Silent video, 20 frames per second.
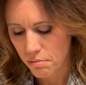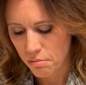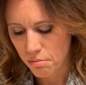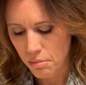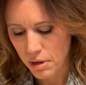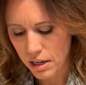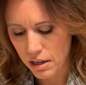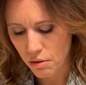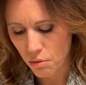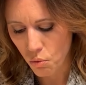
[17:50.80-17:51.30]

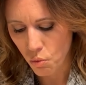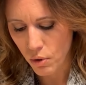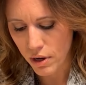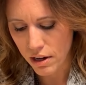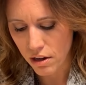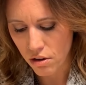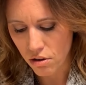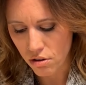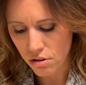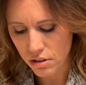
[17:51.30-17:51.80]
Make a
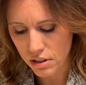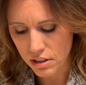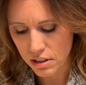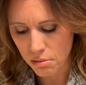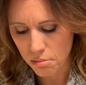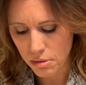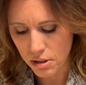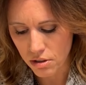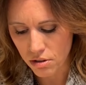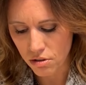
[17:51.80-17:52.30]
well in the
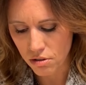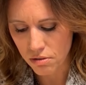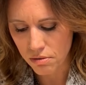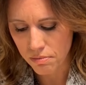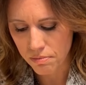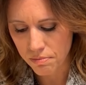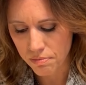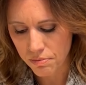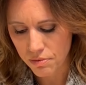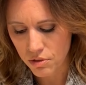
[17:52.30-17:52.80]
middle
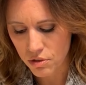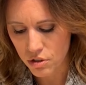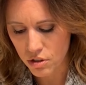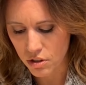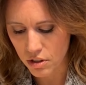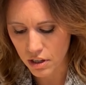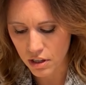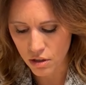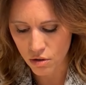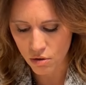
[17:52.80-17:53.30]
so
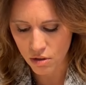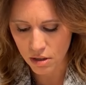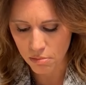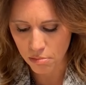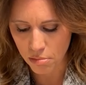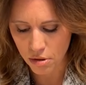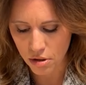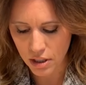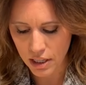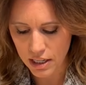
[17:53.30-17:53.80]
that you can
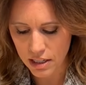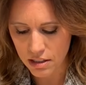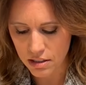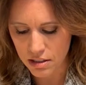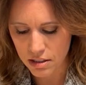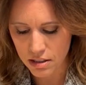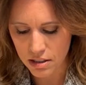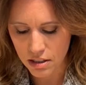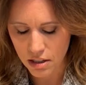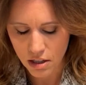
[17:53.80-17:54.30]

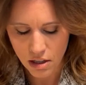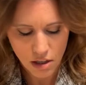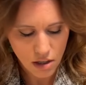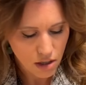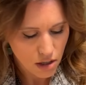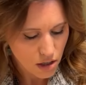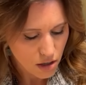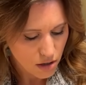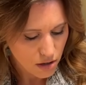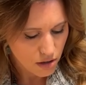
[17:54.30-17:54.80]
place
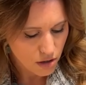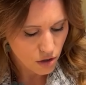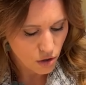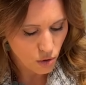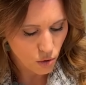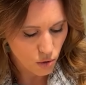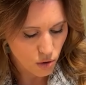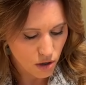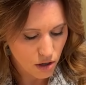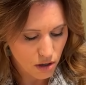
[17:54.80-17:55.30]

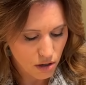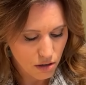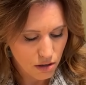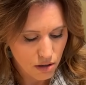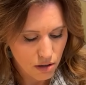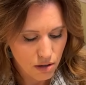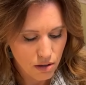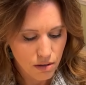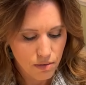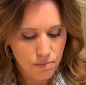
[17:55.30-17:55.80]
your
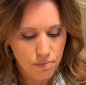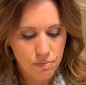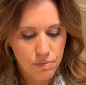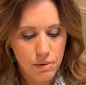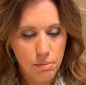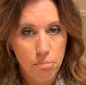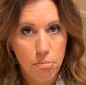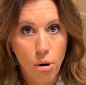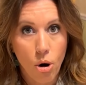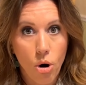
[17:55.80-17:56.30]

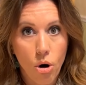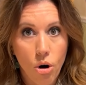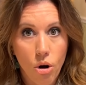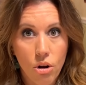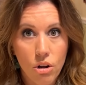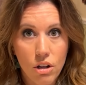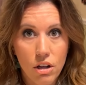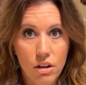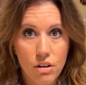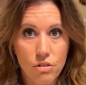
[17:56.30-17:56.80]

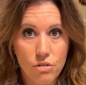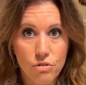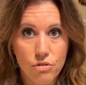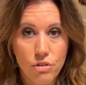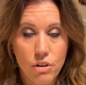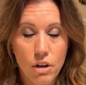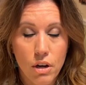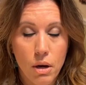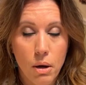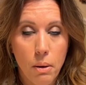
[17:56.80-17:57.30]
ball of
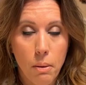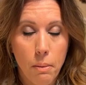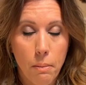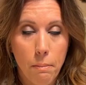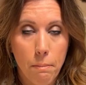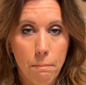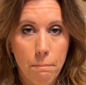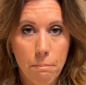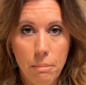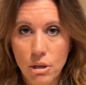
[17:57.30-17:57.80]

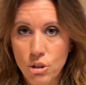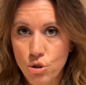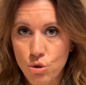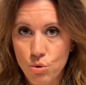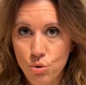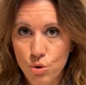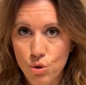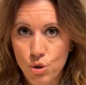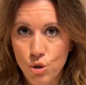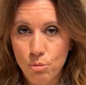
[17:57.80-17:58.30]

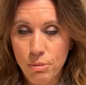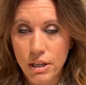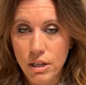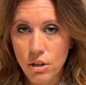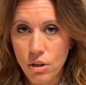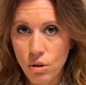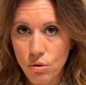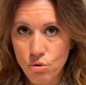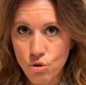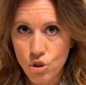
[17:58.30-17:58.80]
mushroom and
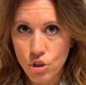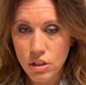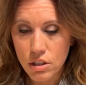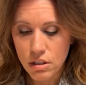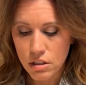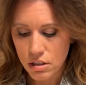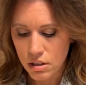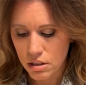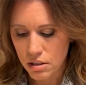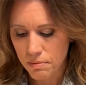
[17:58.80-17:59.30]
goat
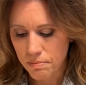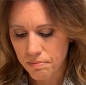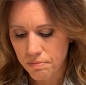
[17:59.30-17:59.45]
cheese.